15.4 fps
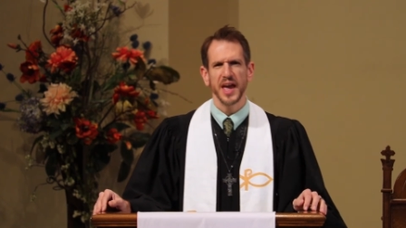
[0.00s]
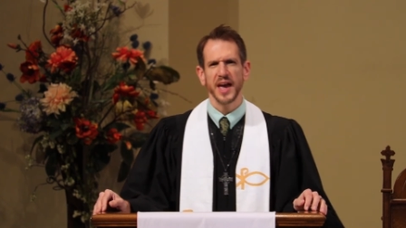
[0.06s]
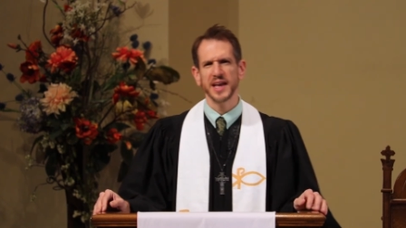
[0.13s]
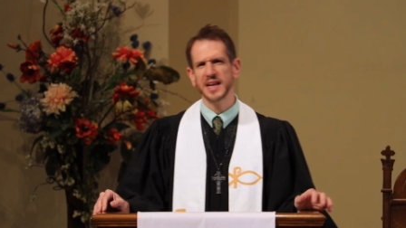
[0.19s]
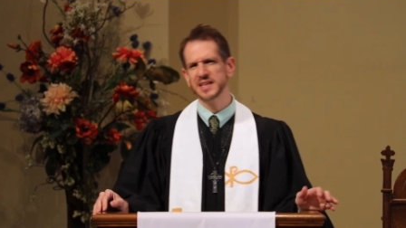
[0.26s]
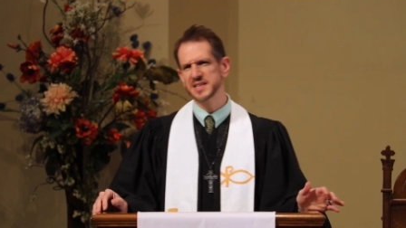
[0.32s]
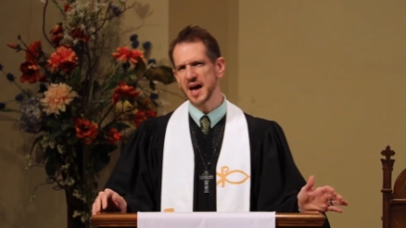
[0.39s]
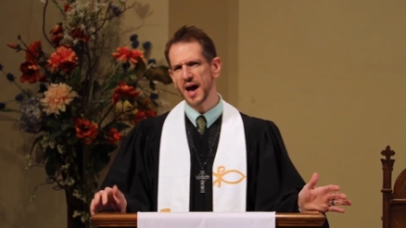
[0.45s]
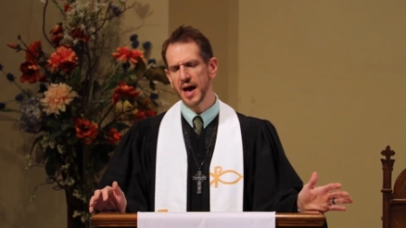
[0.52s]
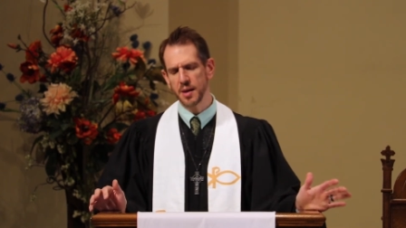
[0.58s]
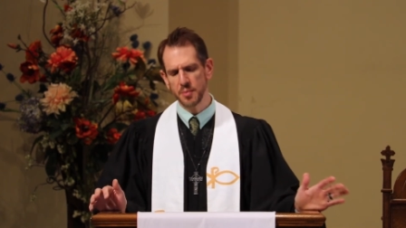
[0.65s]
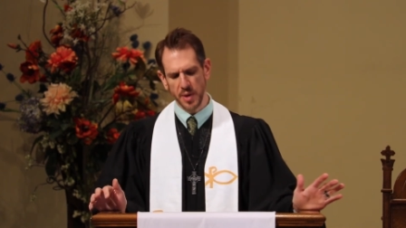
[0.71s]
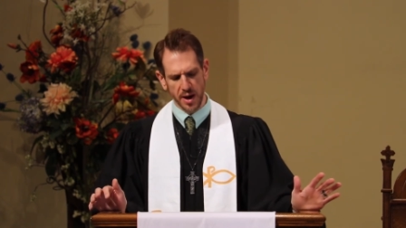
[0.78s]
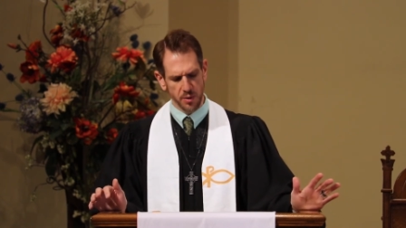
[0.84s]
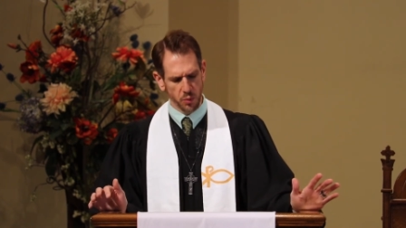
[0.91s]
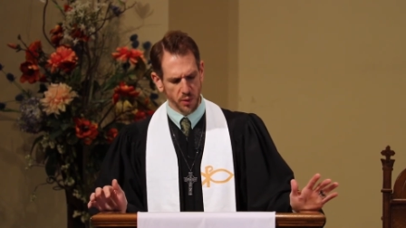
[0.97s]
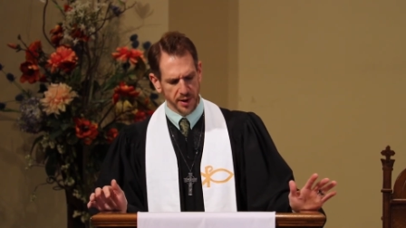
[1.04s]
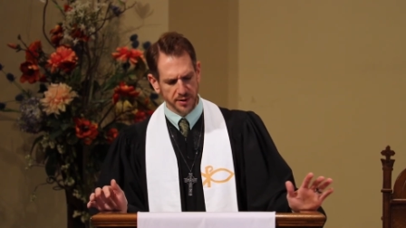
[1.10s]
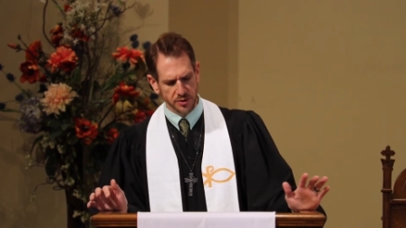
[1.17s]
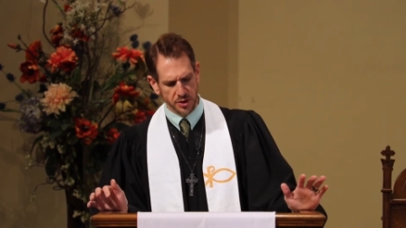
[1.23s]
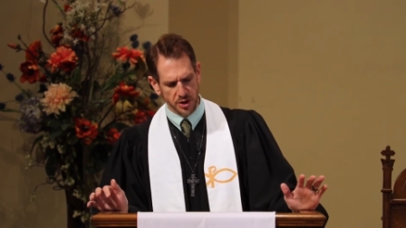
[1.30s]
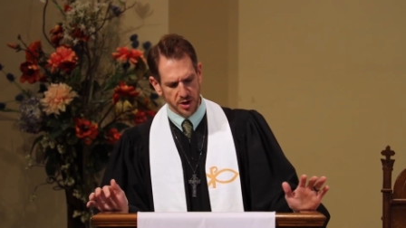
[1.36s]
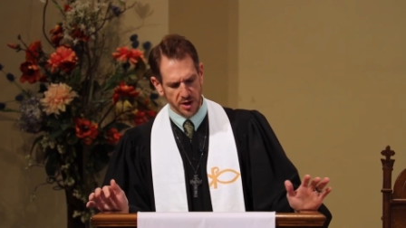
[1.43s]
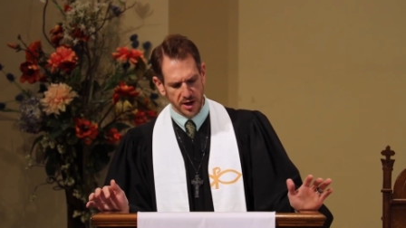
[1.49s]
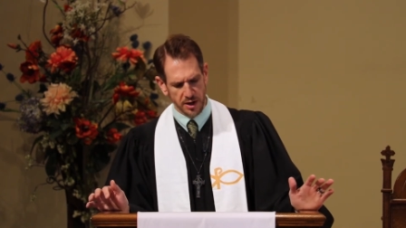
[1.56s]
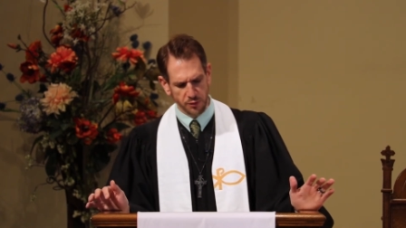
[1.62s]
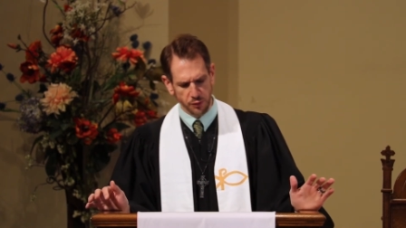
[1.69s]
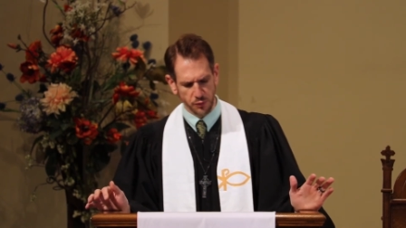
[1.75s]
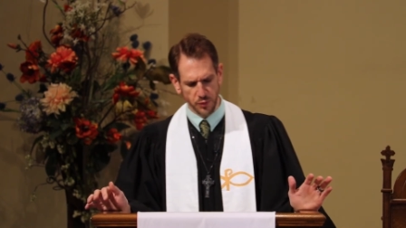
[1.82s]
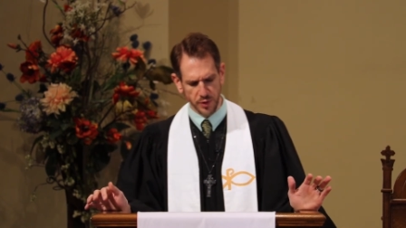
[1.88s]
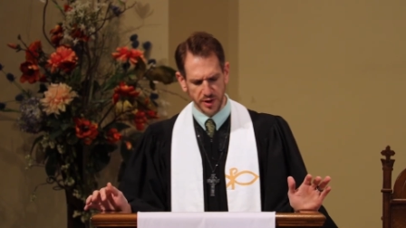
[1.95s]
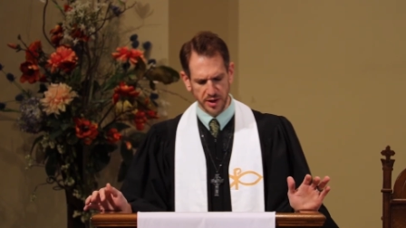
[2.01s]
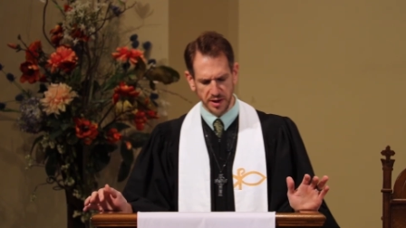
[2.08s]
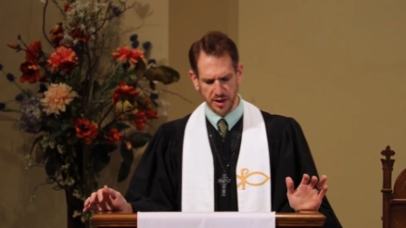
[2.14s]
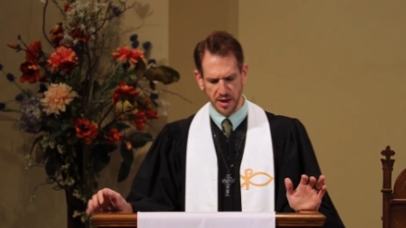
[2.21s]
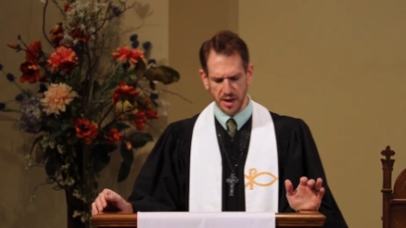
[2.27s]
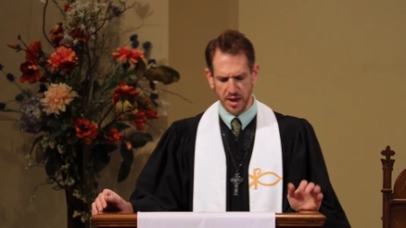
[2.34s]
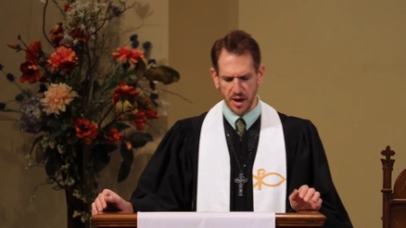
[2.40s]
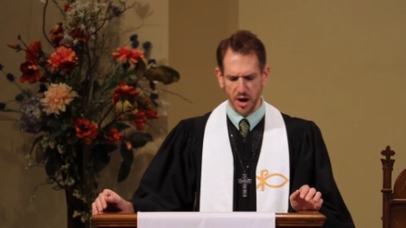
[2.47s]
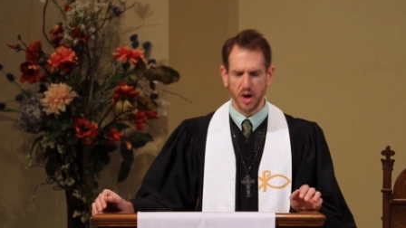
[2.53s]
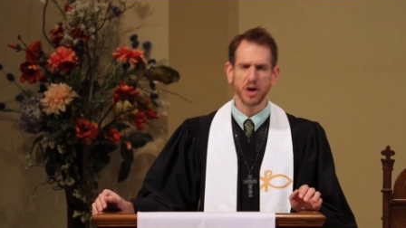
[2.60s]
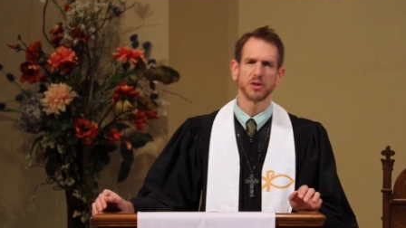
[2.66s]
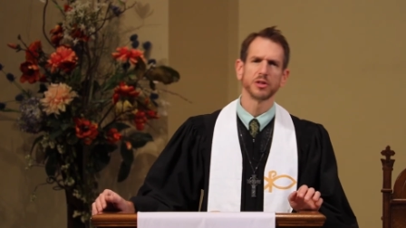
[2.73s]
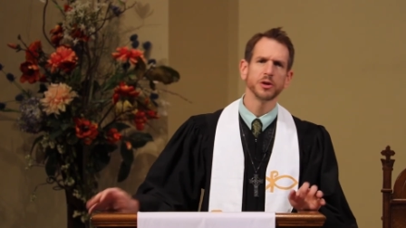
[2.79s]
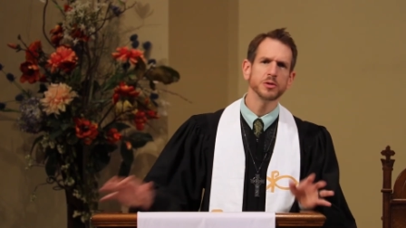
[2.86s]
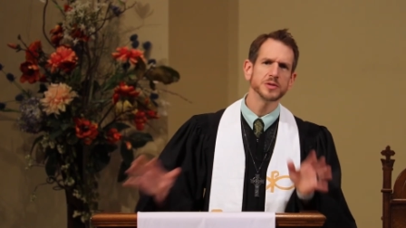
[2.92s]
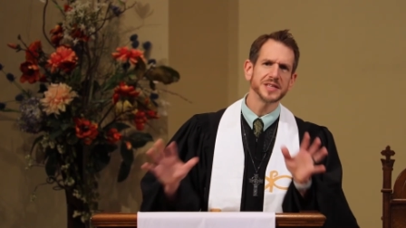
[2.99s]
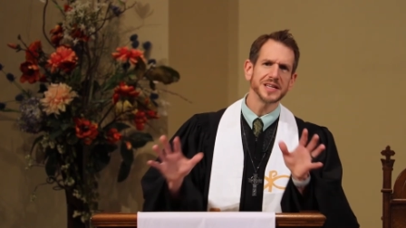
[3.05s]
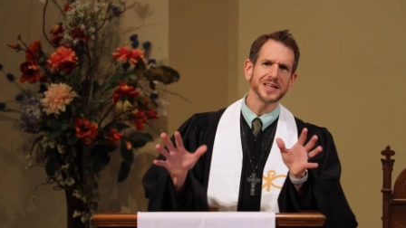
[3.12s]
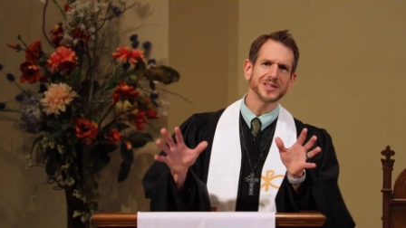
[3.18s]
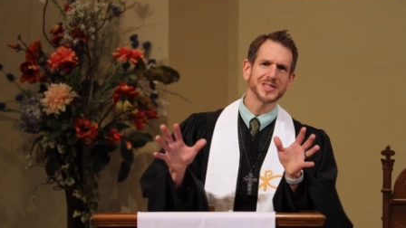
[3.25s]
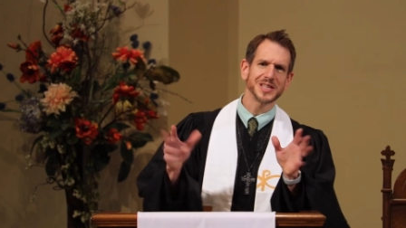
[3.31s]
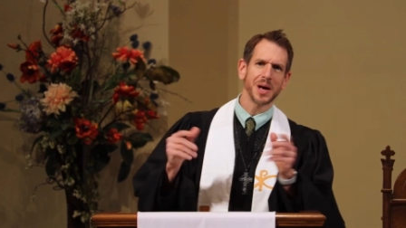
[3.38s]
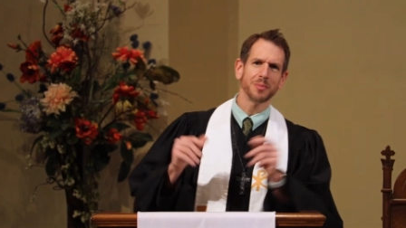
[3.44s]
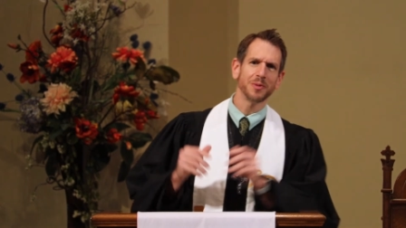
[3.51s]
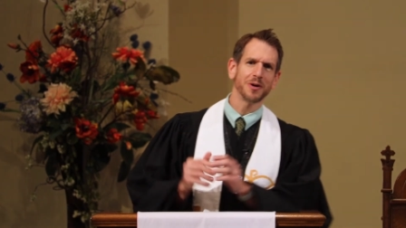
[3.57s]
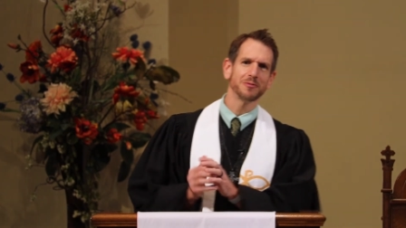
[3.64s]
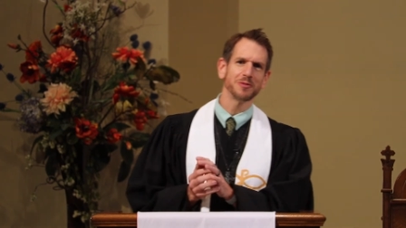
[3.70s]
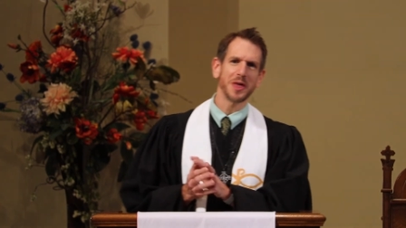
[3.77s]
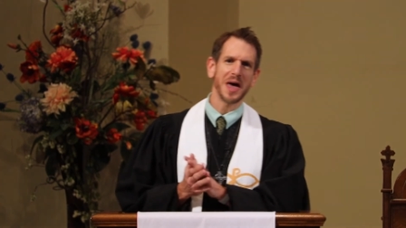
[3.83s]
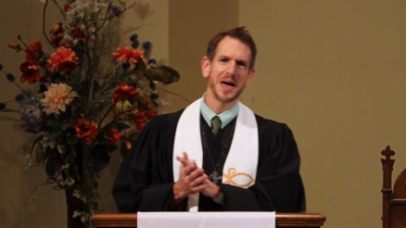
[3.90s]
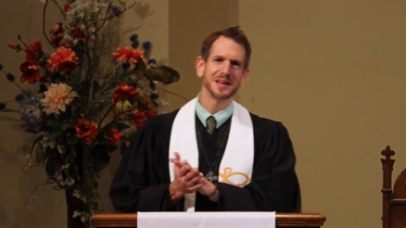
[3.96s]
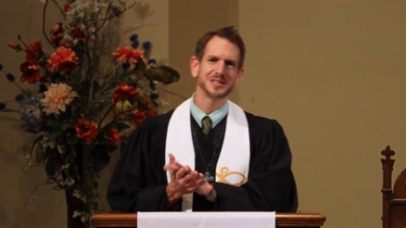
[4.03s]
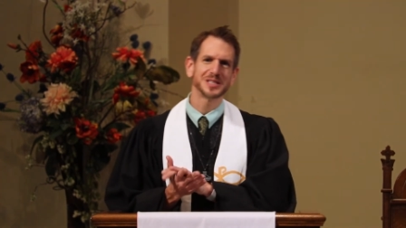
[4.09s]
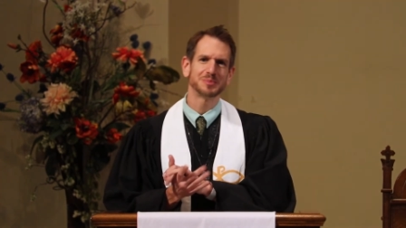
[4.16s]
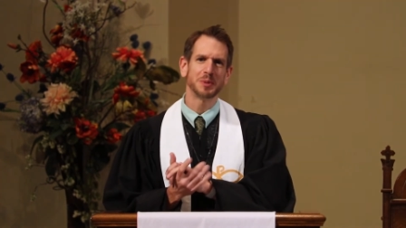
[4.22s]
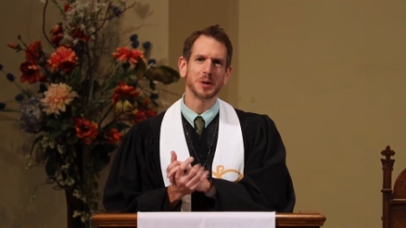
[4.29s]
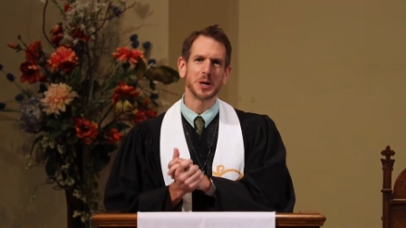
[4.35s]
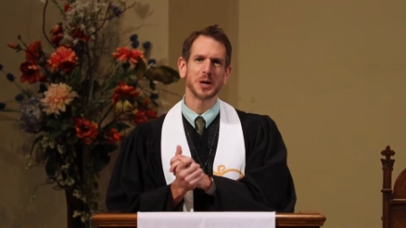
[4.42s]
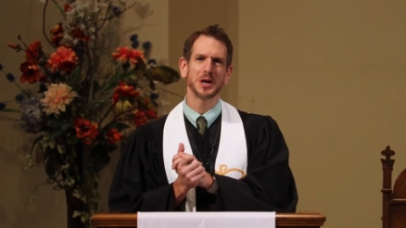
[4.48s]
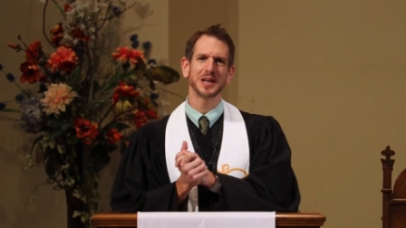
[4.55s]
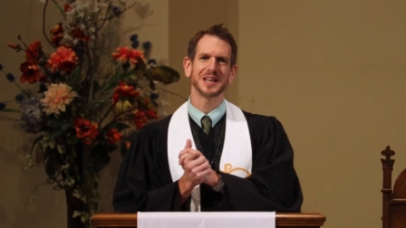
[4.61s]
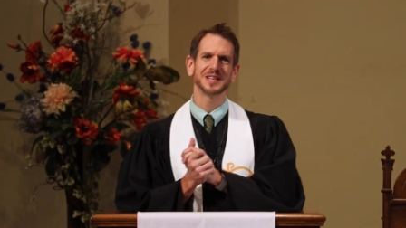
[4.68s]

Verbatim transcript: And in time, I wonder if we are losing some of that spirit.